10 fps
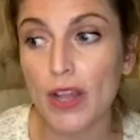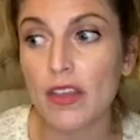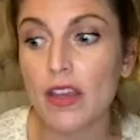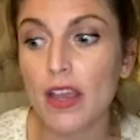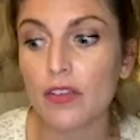I
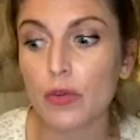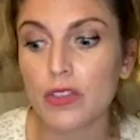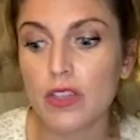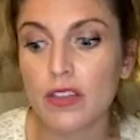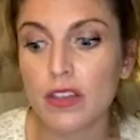think
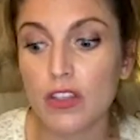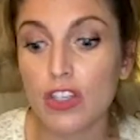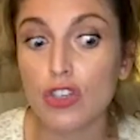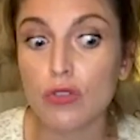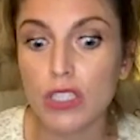everyone's, I think the
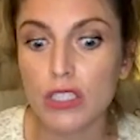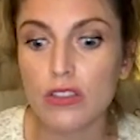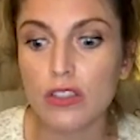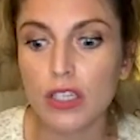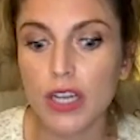unions
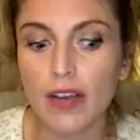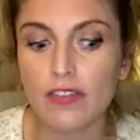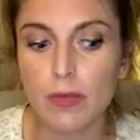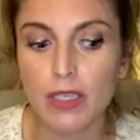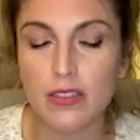are going to have
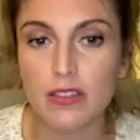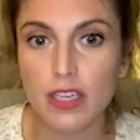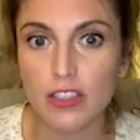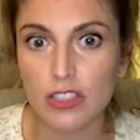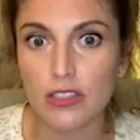to make
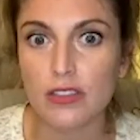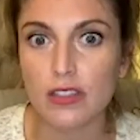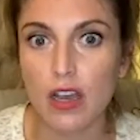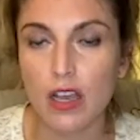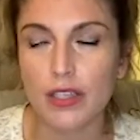concessions
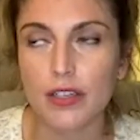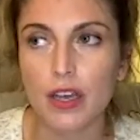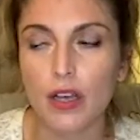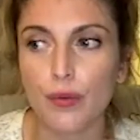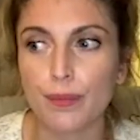on
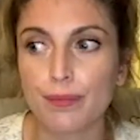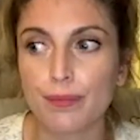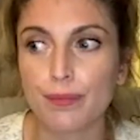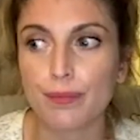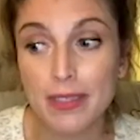um,
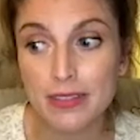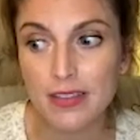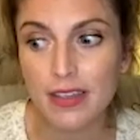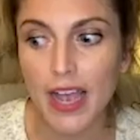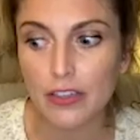payments. I
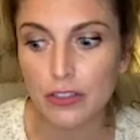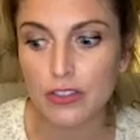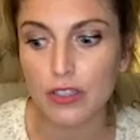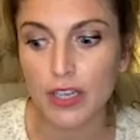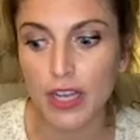think
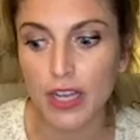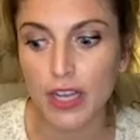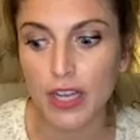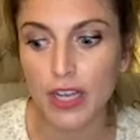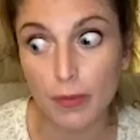actors are going to
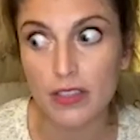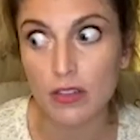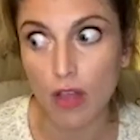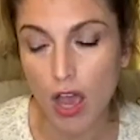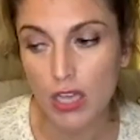have to
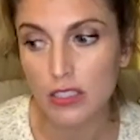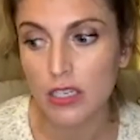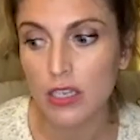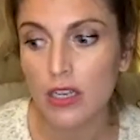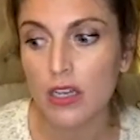compromise a
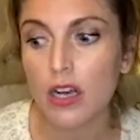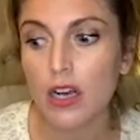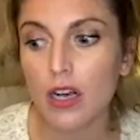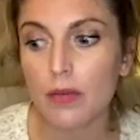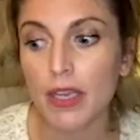lot
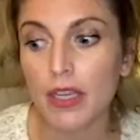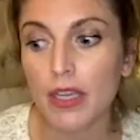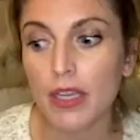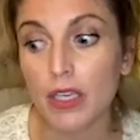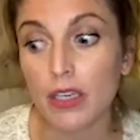um,
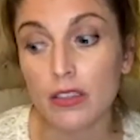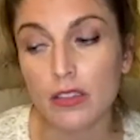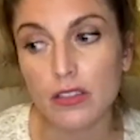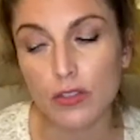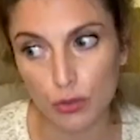and,
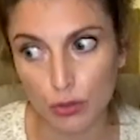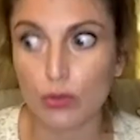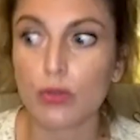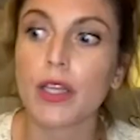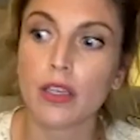and
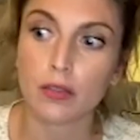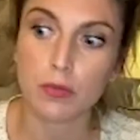crew and